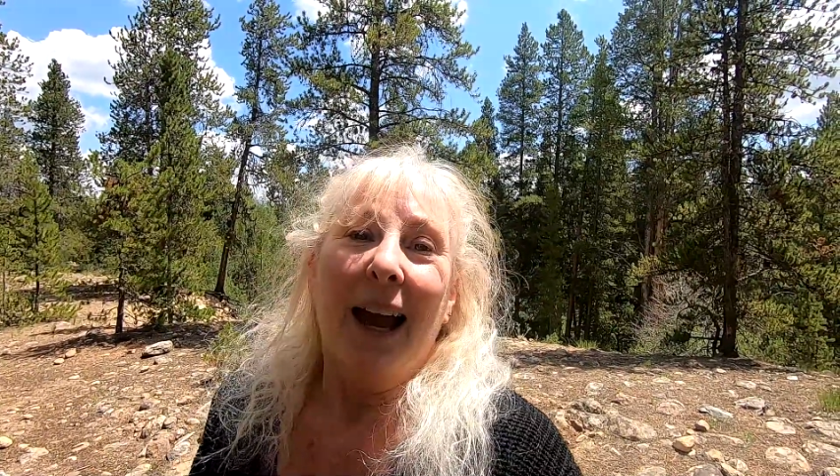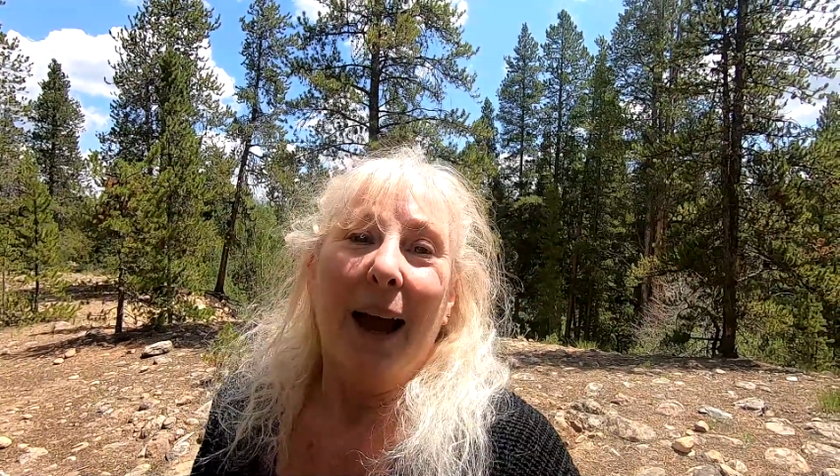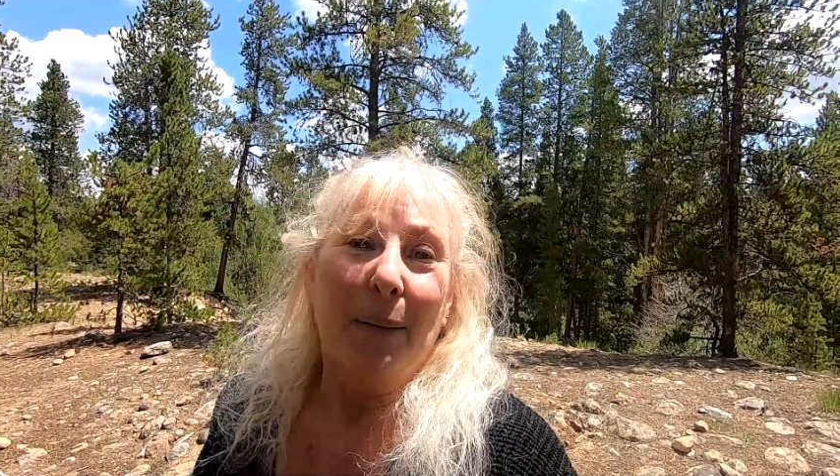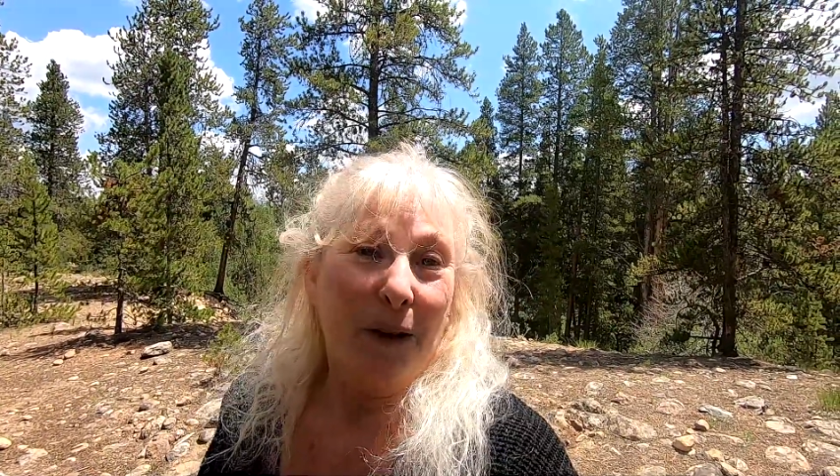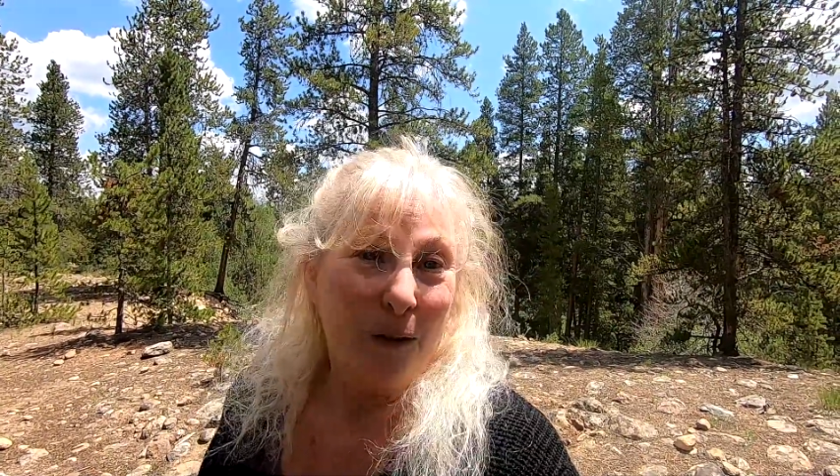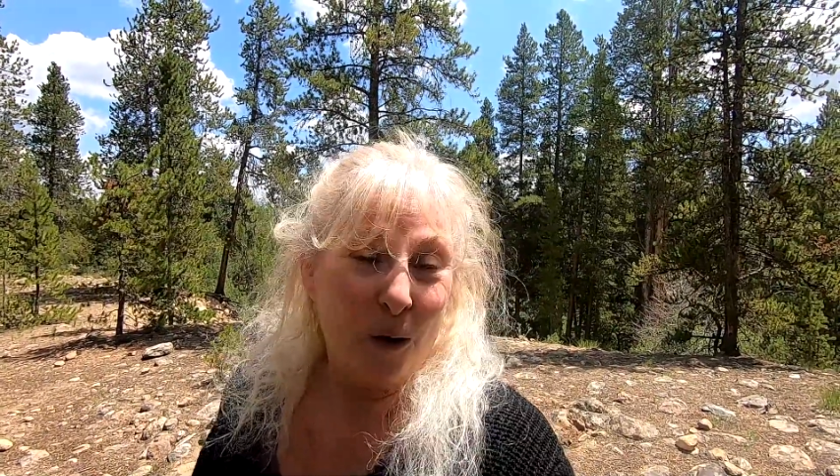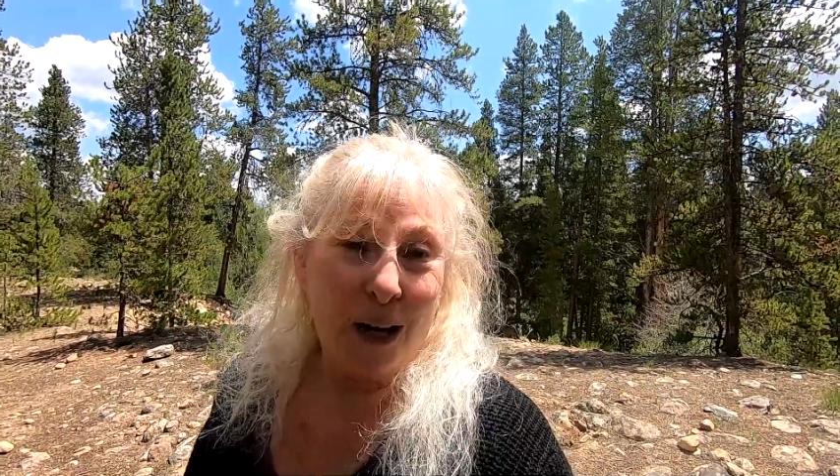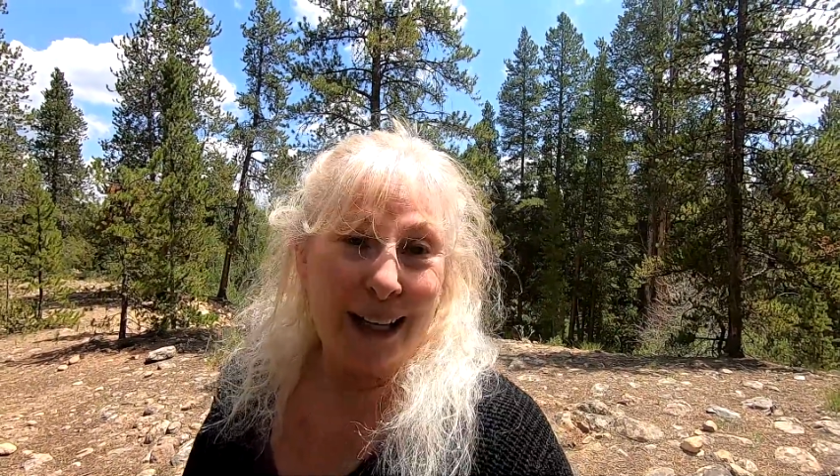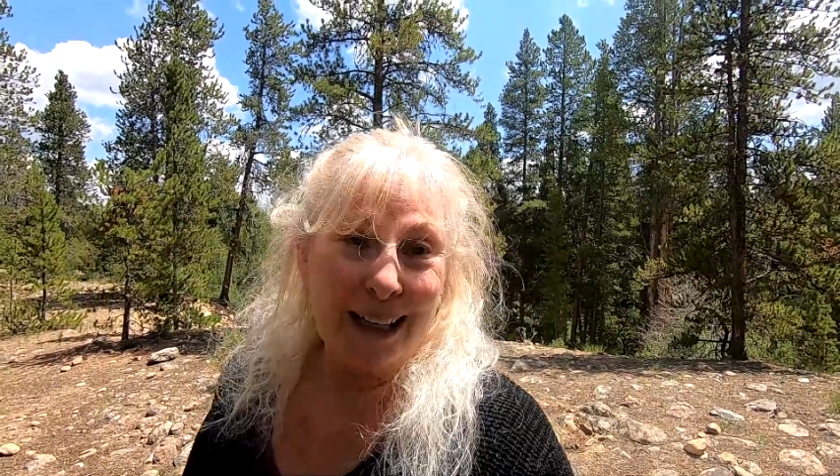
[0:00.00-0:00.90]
And before I